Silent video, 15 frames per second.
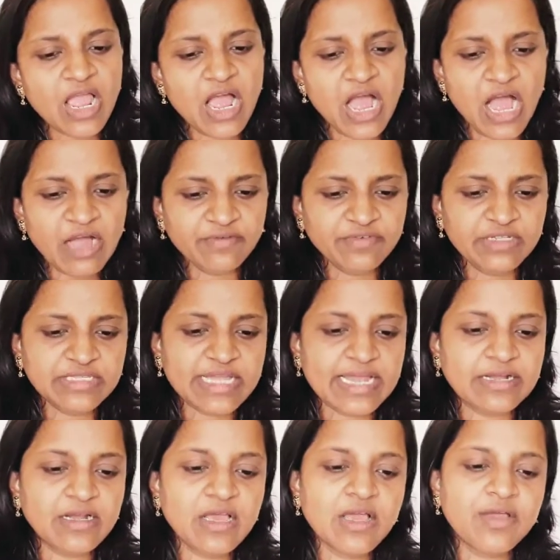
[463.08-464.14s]
After
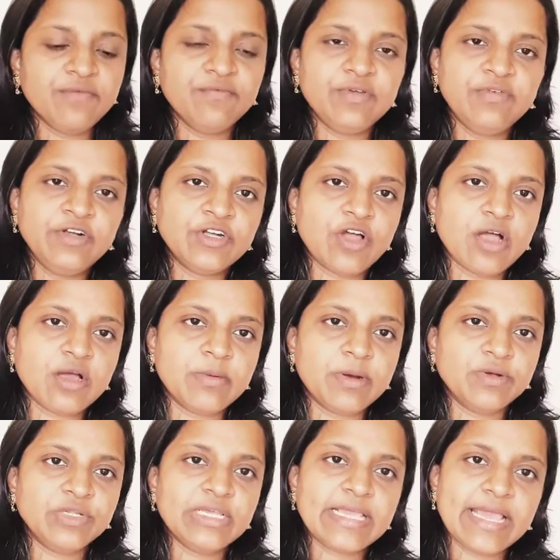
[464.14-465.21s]
that, we will talk
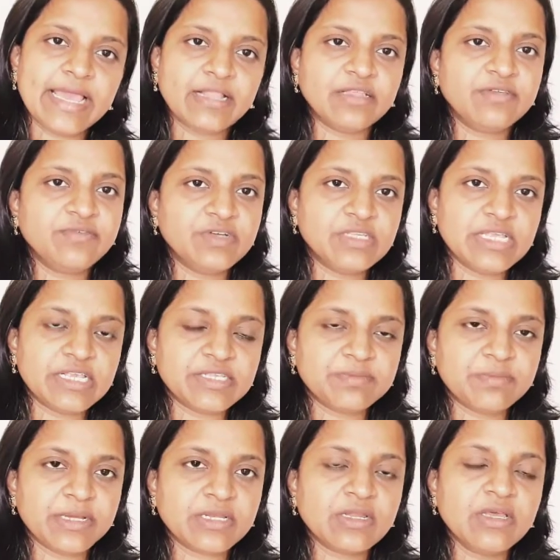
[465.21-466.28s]
about the caregiver's
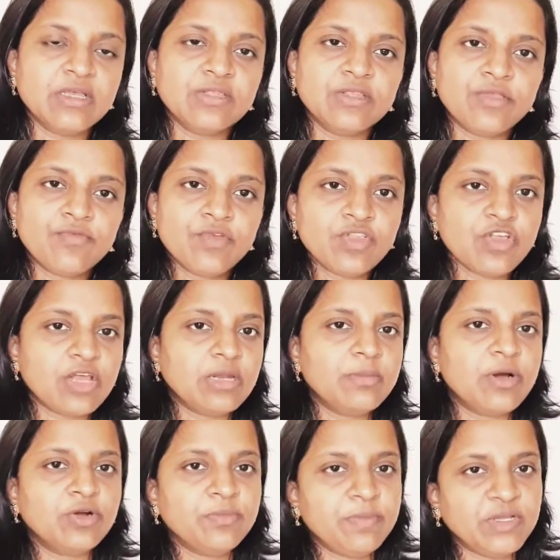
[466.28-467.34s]
aspect. This was all
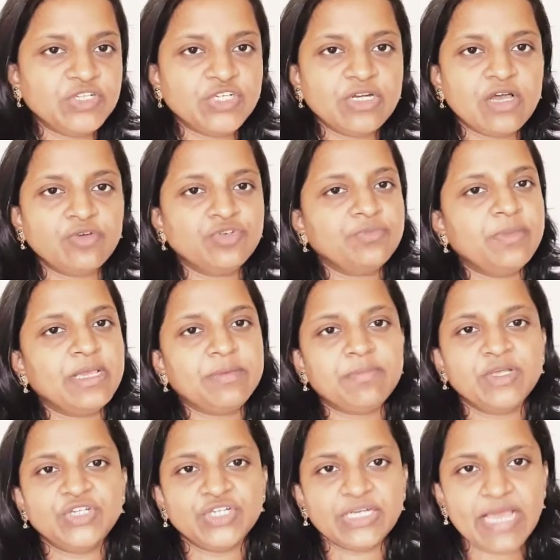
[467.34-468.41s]
about patient, how to make
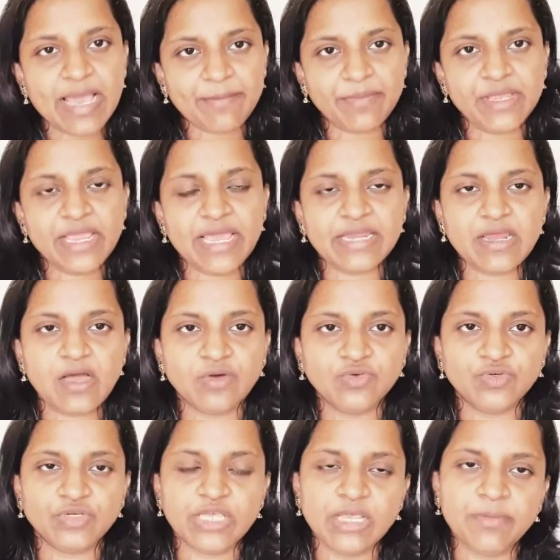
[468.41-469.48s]
patient happy and how
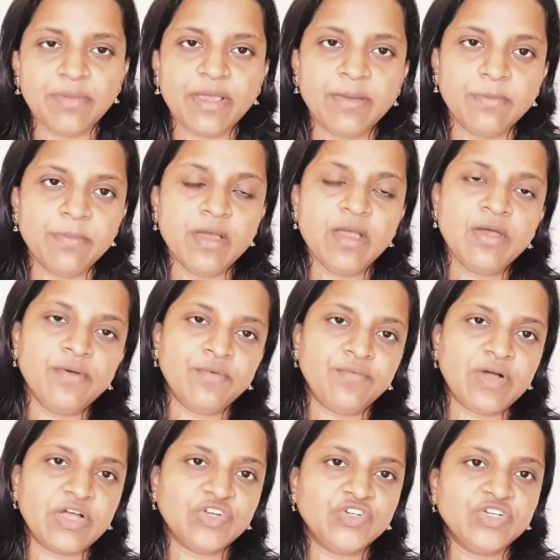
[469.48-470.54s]
to keep him
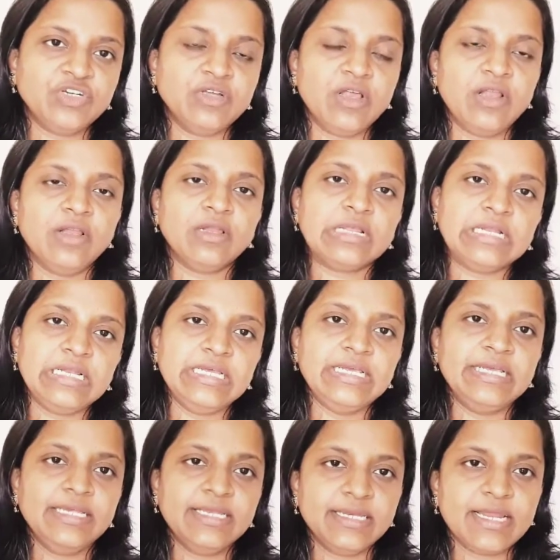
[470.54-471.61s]
functional,
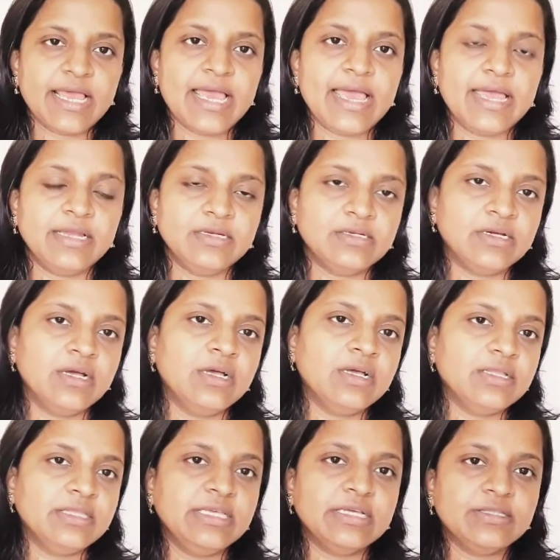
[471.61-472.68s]
clean, and
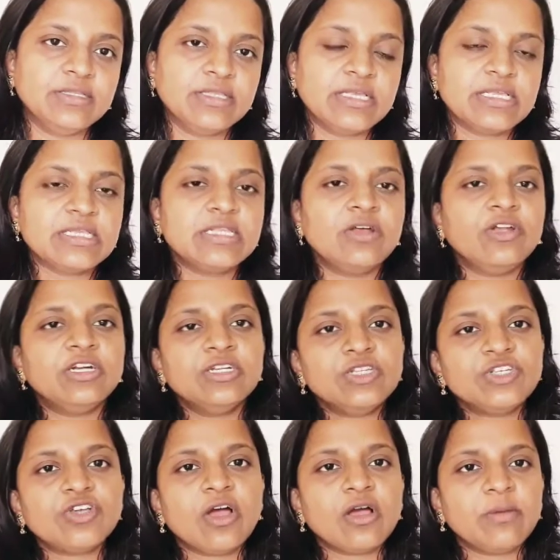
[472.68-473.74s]
the other things. Now let
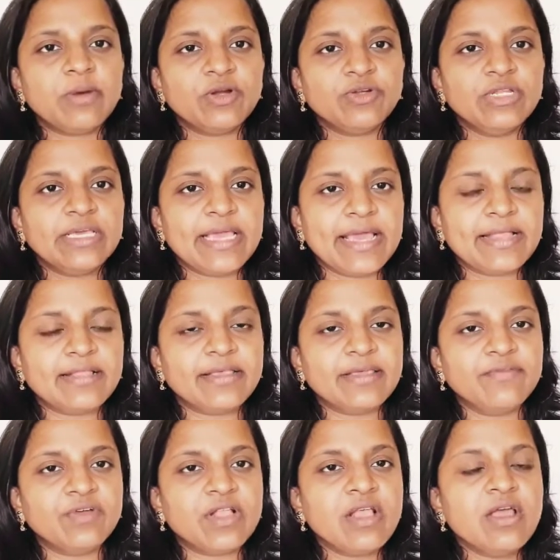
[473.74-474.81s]
us talk about the
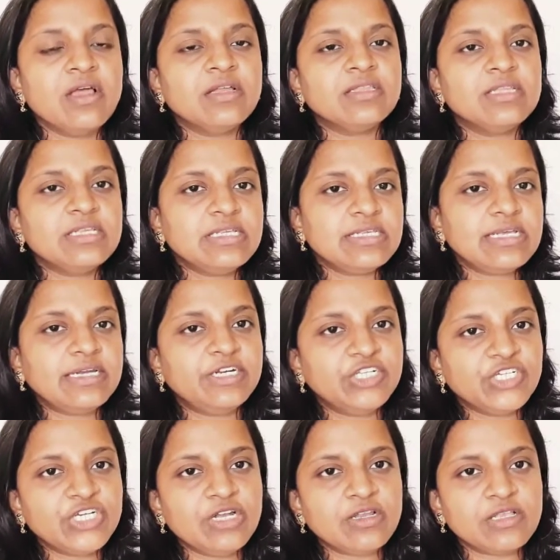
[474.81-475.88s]
caregiver. This is an
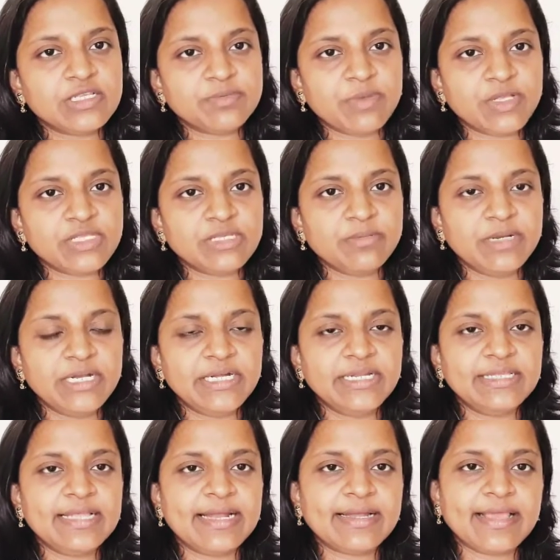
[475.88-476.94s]
additional
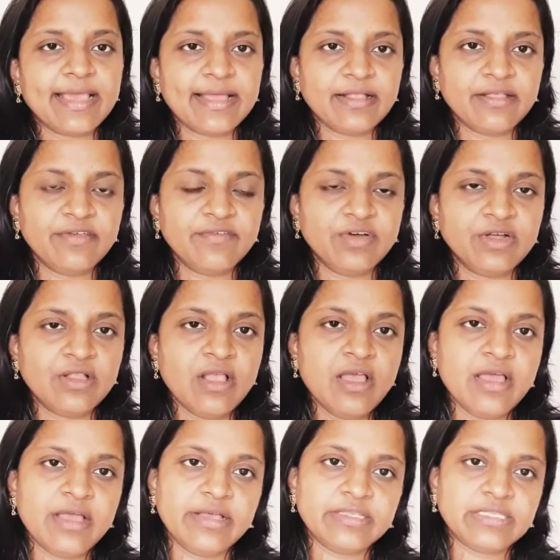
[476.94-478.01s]
responsibility that caregiver
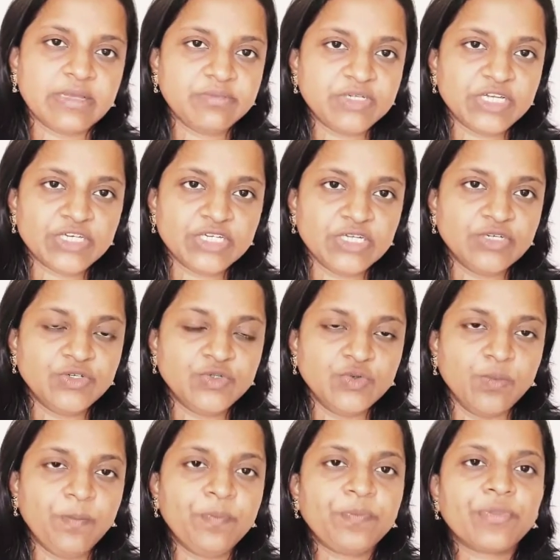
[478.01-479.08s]
is subjected
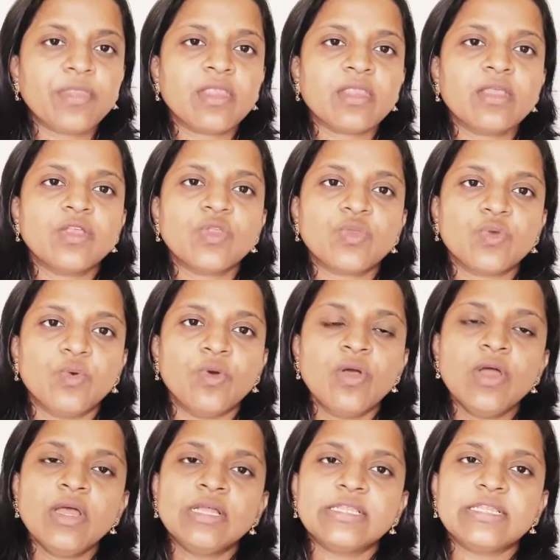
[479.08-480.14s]
to. So
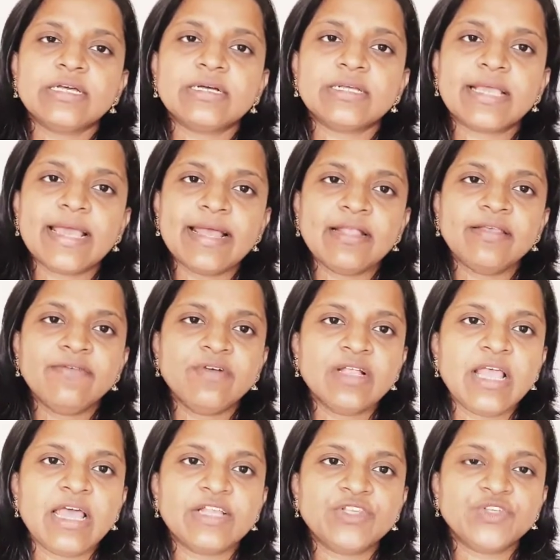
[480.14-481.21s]
the caregiver
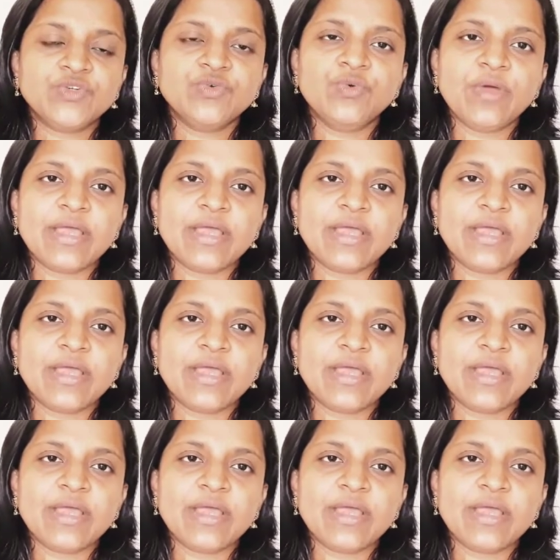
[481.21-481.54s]
has to